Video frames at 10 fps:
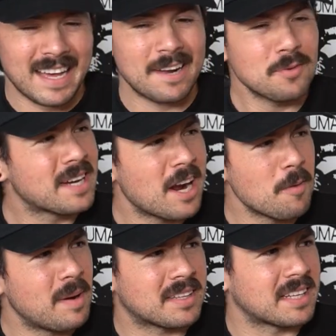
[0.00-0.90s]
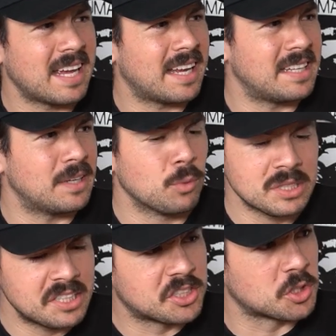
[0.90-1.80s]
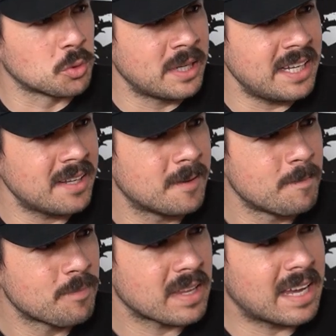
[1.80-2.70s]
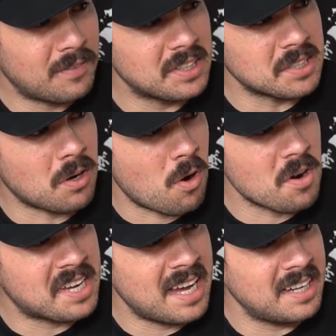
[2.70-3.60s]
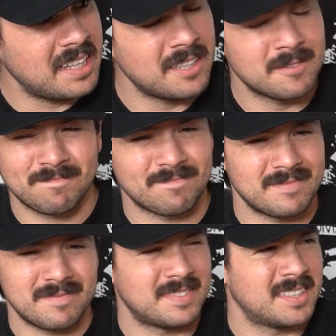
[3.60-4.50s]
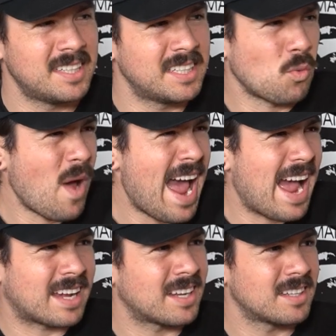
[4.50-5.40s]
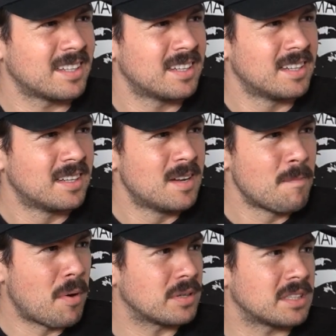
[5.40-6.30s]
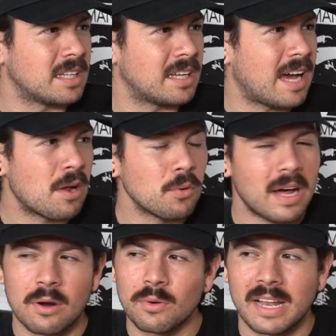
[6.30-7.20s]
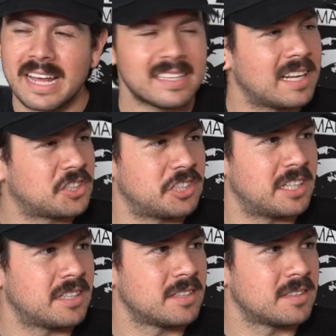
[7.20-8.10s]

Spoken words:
I don't care about the candy. Once it's sweet, if it's a hard candy, it's whack. Personally, I don't like that shit.